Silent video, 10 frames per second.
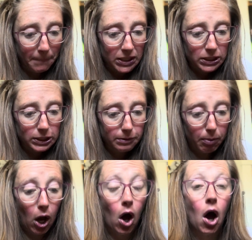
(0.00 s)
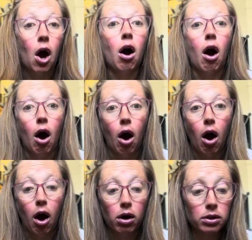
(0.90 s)
Spa,
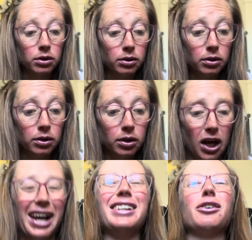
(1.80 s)
awe. And